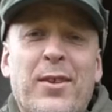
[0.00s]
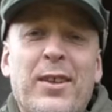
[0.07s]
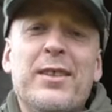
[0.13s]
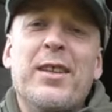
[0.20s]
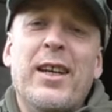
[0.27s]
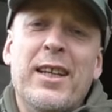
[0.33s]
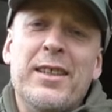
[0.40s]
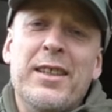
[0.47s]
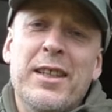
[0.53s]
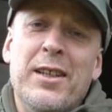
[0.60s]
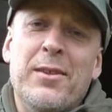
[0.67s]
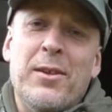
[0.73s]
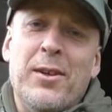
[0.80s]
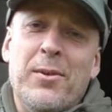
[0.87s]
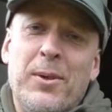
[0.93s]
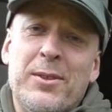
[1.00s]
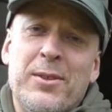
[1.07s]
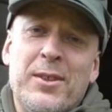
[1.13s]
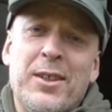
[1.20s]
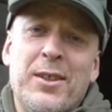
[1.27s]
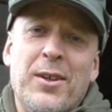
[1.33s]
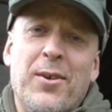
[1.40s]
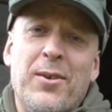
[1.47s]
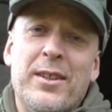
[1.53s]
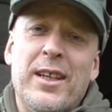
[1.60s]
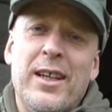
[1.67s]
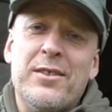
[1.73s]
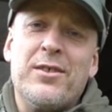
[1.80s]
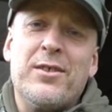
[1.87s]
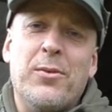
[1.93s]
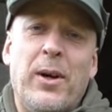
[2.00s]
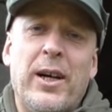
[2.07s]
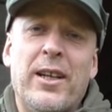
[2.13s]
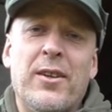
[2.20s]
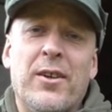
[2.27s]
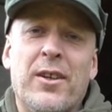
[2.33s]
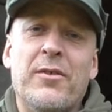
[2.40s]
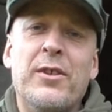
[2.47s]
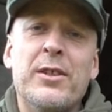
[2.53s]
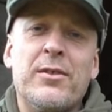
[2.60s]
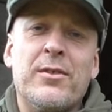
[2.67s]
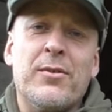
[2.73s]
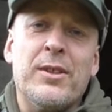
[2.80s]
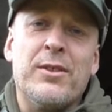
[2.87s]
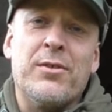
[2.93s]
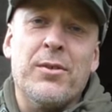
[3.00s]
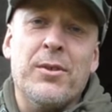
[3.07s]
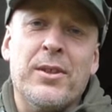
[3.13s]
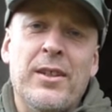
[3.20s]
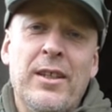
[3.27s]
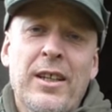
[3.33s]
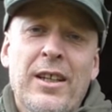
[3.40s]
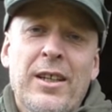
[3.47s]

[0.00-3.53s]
So this hack here, or what you can call it, has quite a lot of history to it,